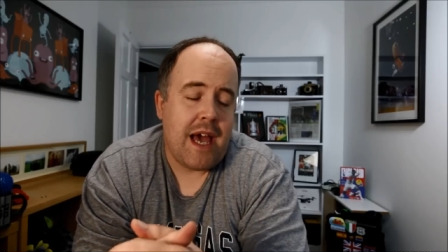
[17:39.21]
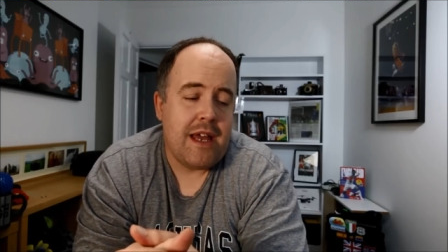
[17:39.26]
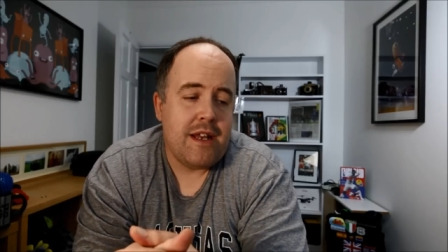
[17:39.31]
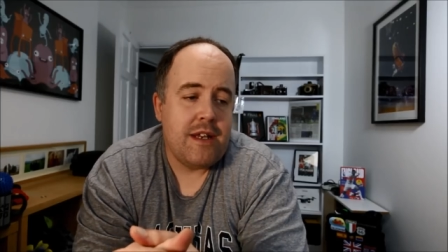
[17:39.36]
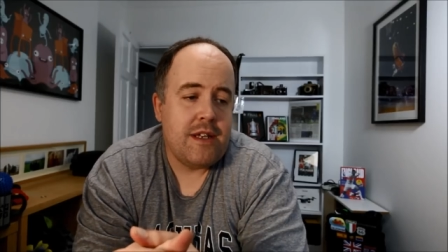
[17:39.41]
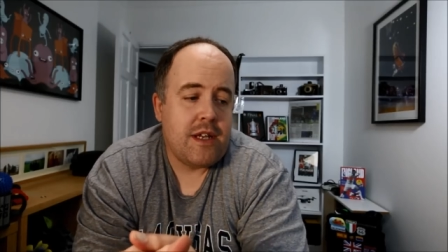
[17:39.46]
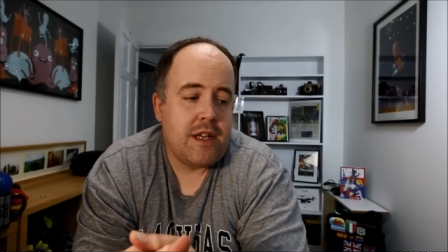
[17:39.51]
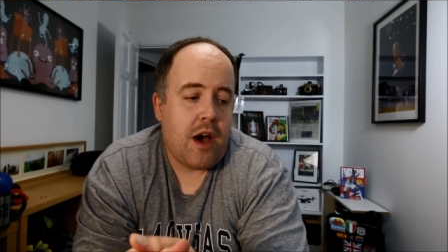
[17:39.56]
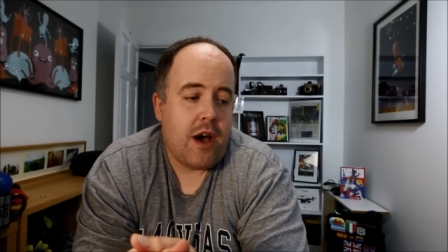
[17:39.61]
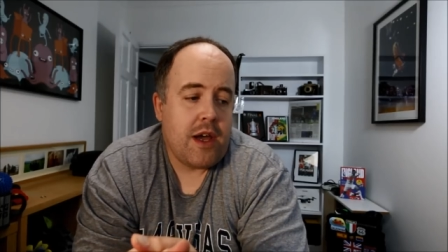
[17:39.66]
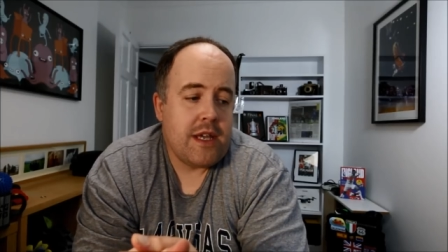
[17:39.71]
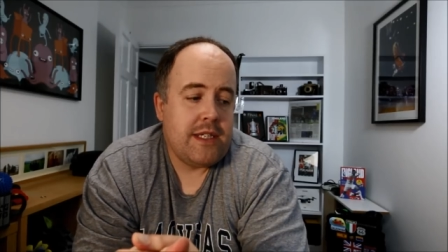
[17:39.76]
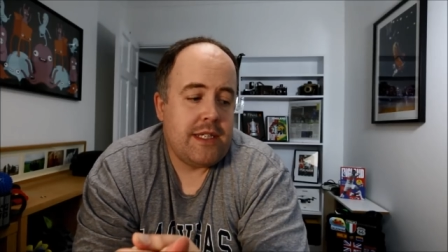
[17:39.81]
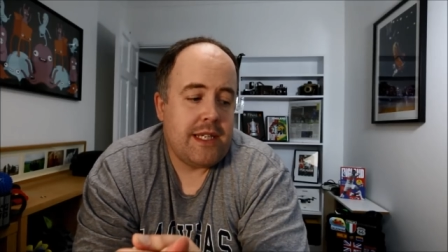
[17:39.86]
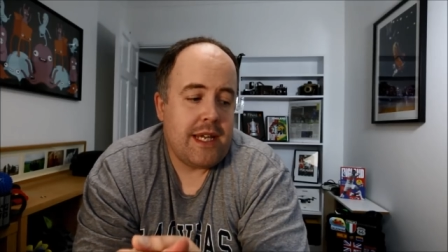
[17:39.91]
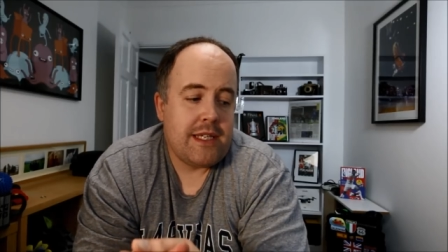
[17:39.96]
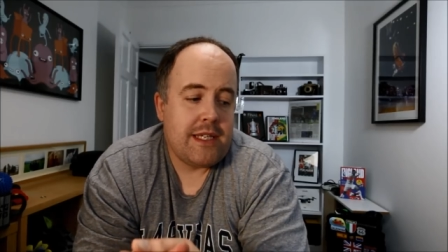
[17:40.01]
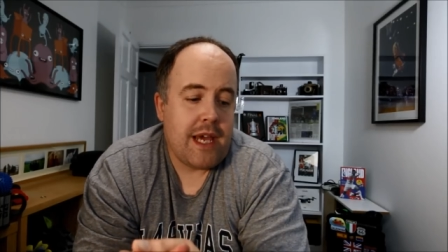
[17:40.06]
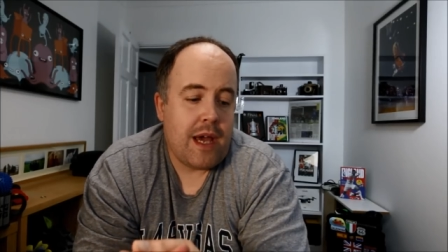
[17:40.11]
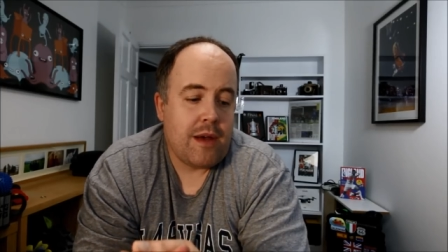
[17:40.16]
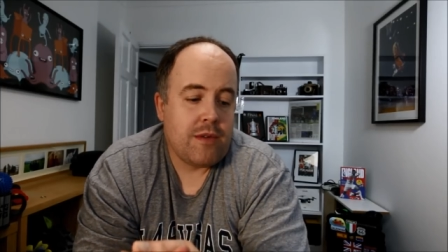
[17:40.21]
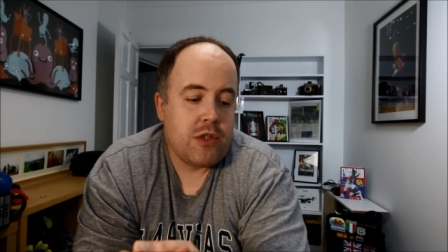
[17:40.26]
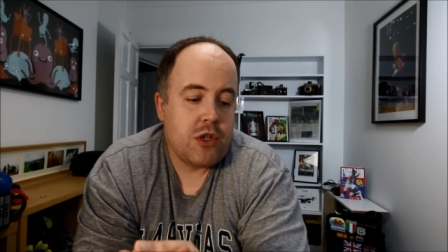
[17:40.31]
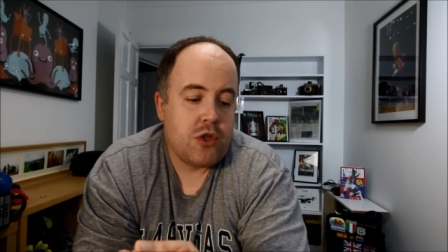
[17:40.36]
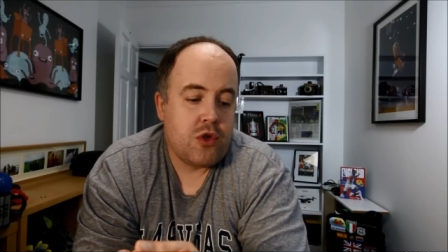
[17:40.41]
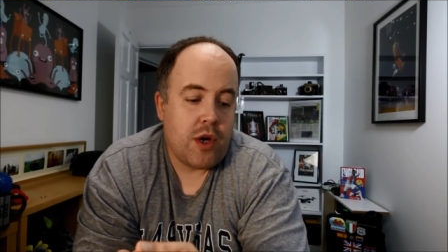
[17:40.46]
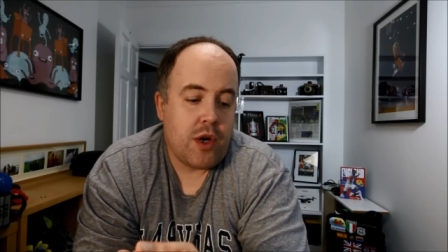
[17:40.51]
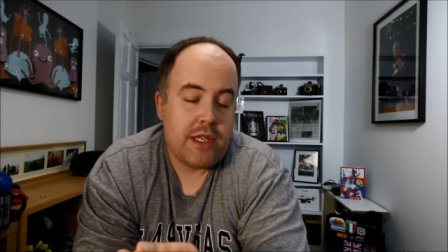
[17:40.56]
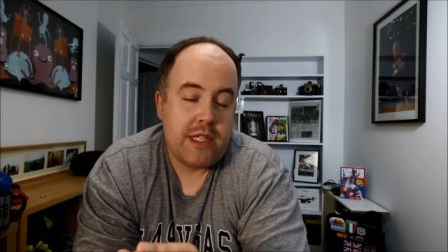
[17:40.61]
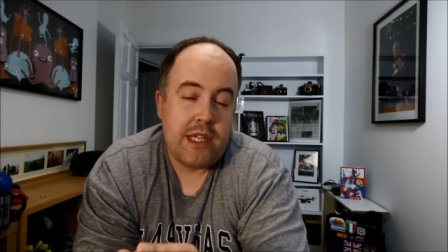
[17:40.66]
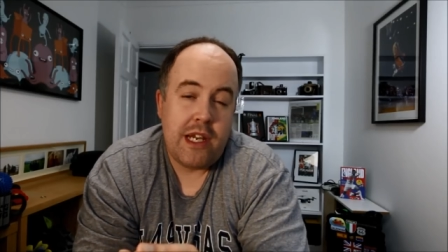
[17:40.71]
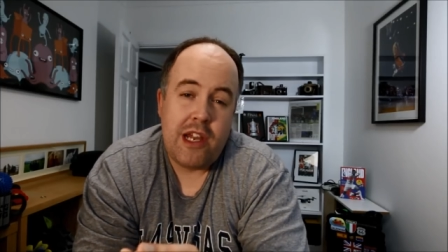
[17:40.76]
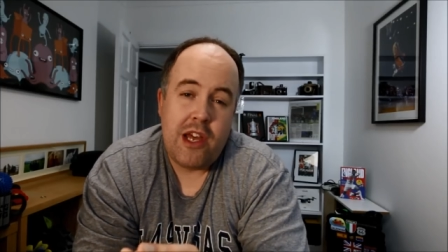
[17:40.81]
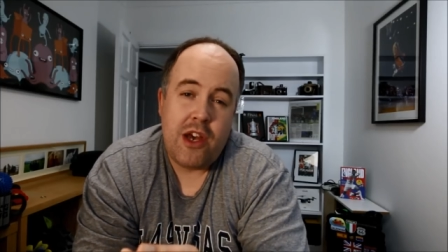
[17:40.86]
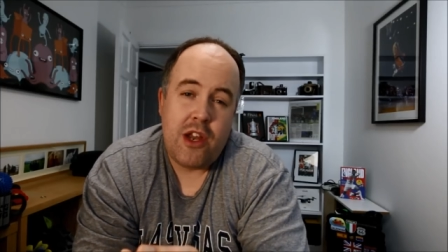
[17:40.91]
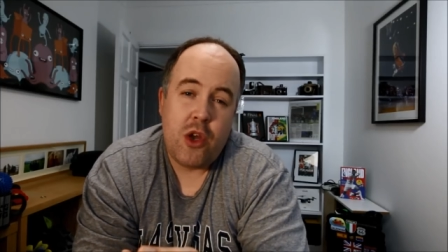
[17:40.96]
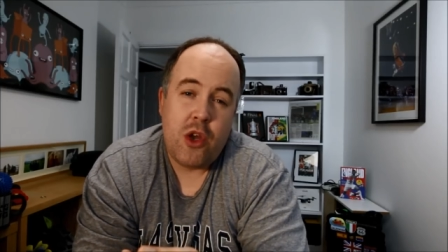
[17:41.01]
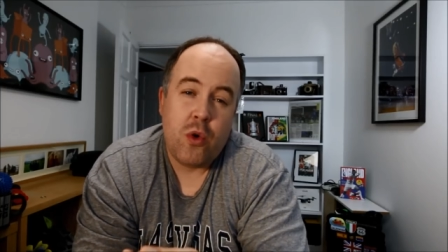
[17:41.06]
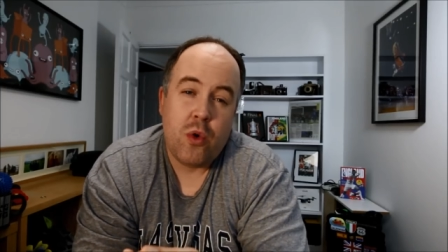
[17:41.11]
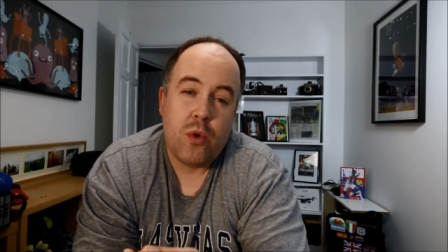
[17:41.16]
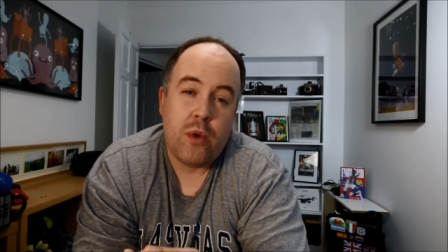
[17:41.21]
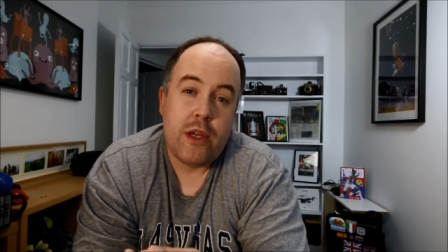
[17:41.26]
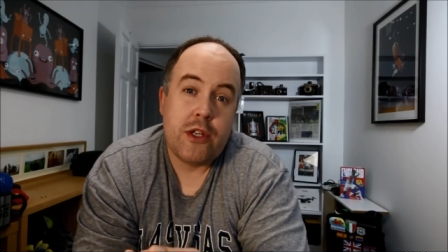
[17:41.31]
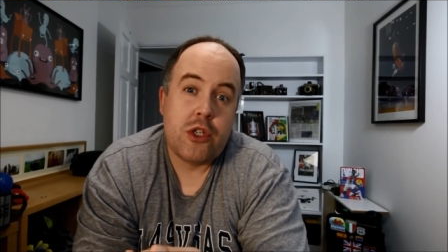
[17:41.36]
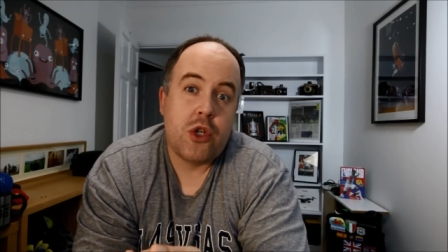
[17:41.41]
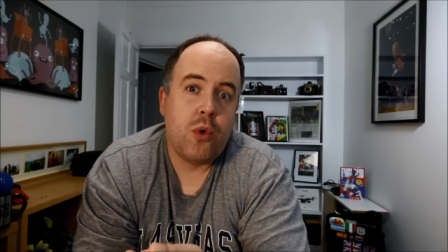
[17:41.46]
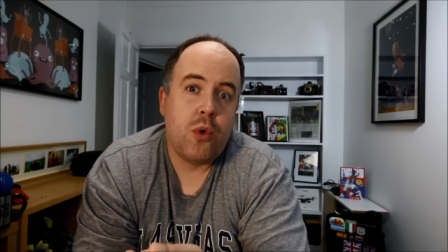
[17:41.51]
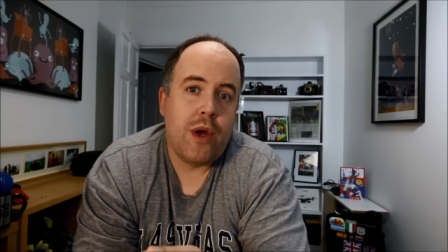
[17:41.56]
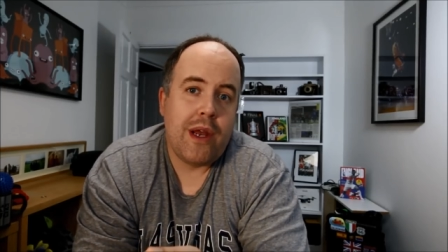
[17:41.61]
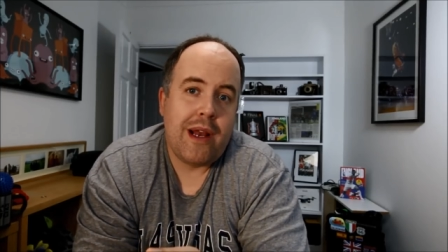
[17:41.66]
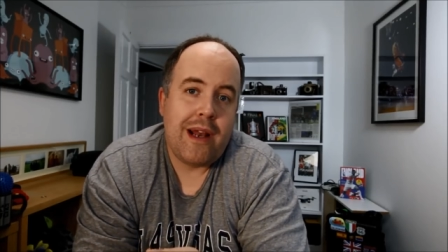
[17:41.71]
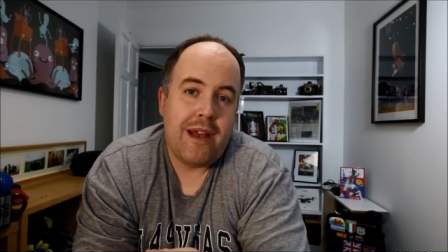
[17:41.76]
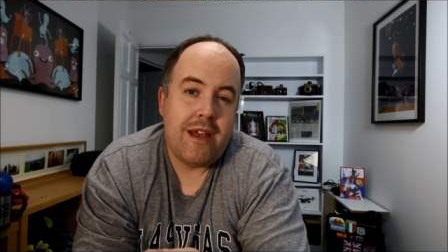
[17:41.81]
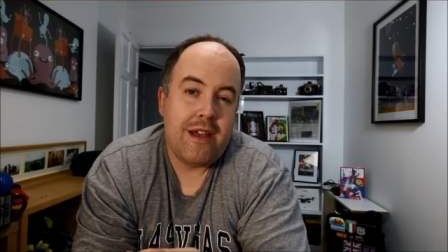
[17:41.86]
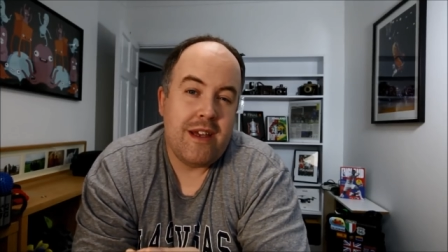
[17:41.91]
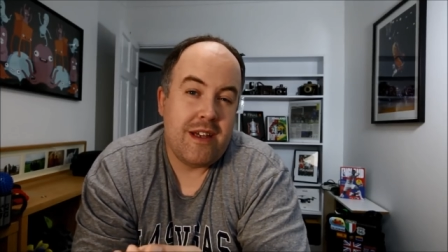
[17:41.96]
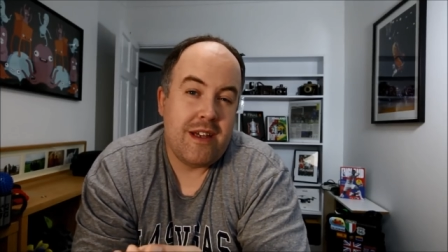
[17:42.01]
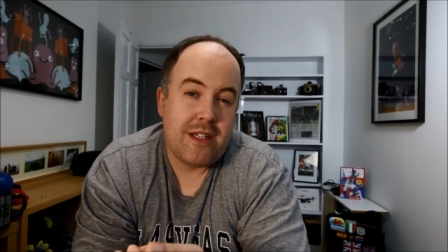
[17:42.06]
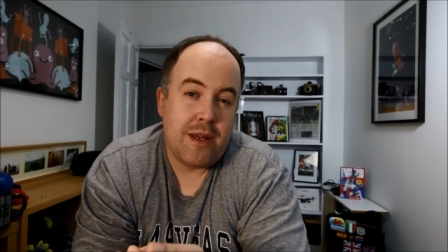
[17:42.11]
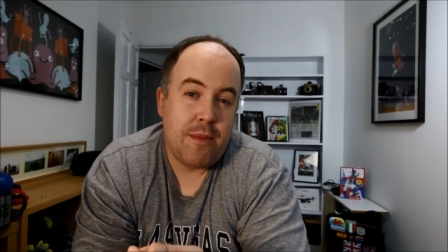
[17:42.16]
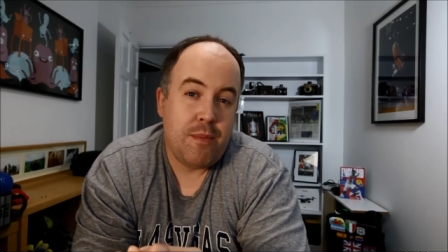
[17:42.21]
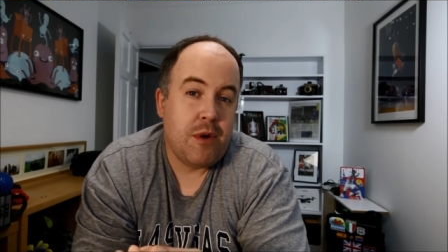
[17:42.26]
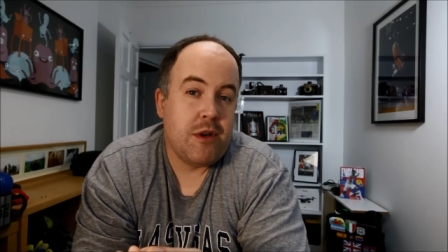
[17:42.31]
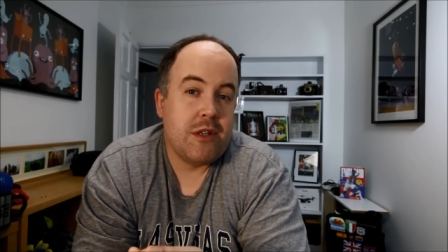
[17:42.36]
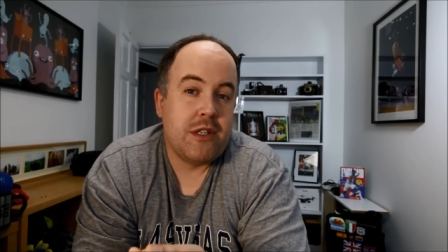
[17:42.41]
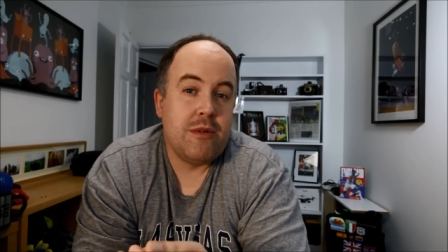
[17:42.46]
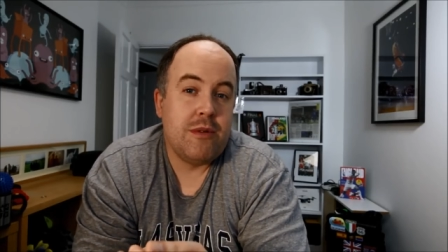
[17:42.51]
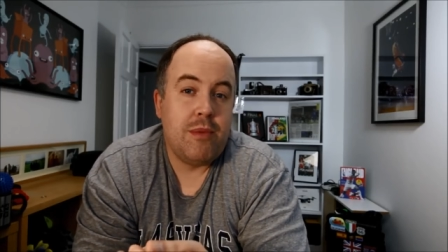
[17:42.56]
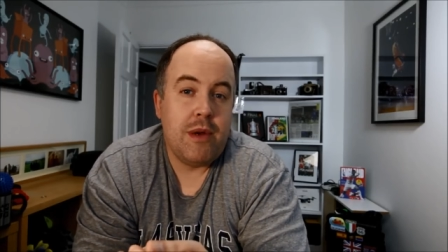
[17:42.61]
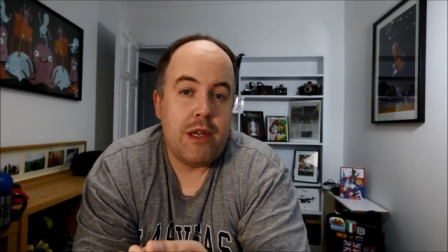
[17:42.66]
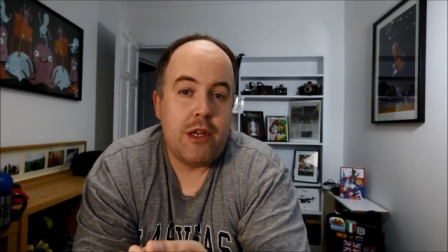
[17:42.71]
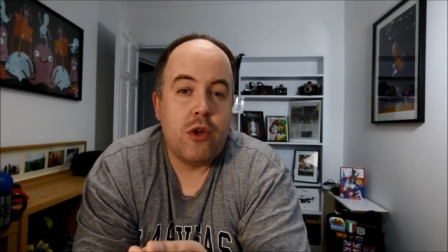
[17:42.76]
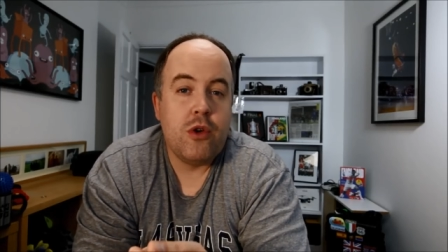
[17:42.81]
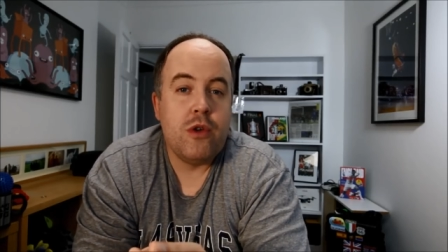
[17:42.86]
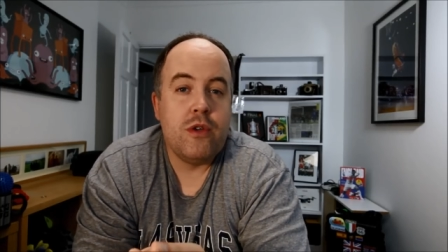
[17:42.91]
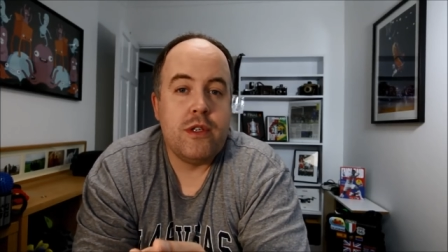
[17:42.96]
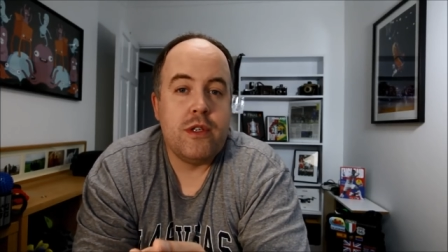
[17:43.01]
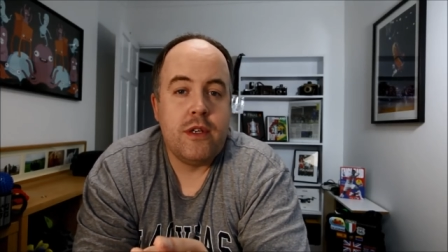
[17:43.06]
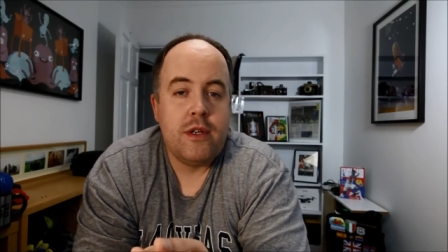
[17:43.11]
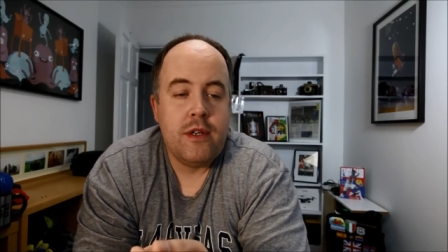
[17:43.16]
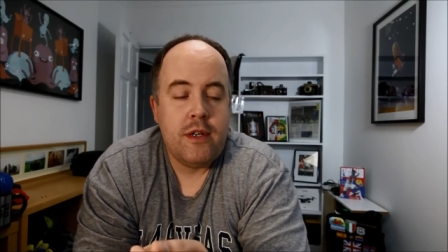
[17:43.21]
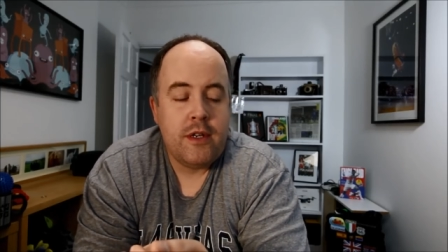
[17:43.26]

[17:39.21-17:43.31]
and I set out to try to learn it all as quickly as I possibly could.